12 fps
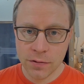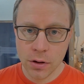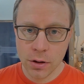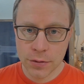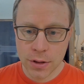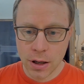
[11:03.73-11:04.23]

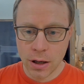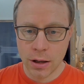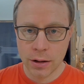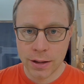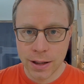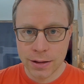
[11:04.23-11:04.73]
valves
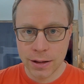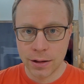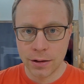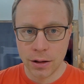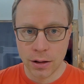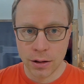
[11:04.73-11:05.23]
are
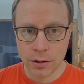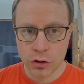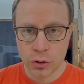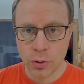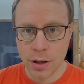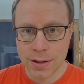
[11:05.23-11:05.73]
getting
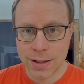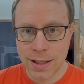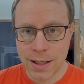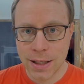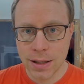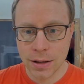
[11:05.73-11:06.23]
to a
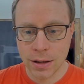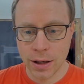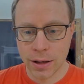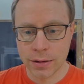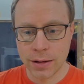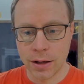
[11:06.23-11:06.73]
ski,
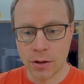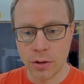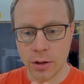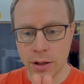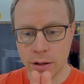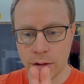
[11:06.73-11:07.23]
like they're
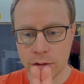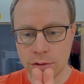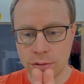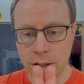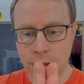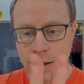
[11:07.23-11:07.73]
going
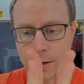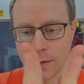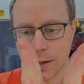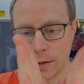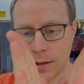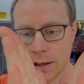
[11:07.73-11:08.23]
straight and
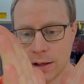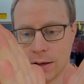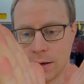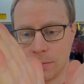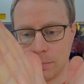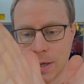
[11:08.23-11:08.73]
then they
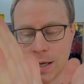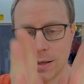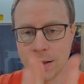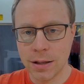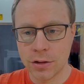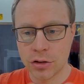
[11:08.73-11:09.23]
are
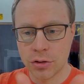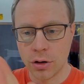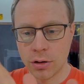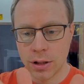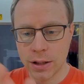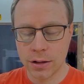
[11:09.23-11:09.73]
bending
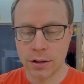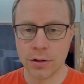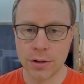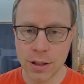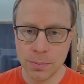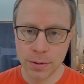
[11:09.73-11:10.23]
strongly in the
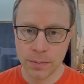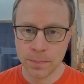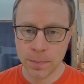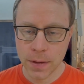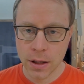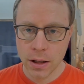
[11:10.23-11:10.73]
tip,
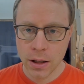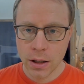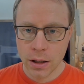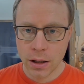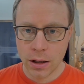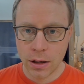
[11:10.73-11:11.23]

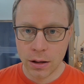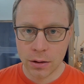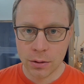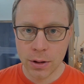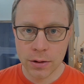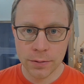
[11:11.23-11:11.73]

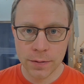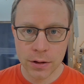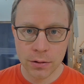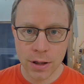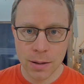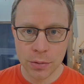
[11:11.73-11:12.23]
quite often
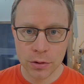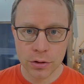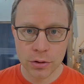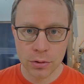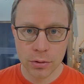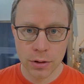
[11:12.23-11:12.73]
you are able
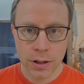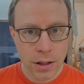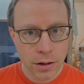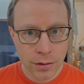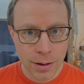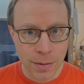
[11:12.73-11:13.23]
to
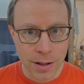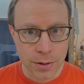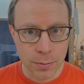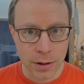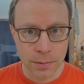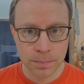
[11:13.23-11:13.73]
hear them
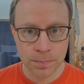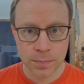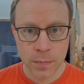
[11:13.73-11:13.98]
as well.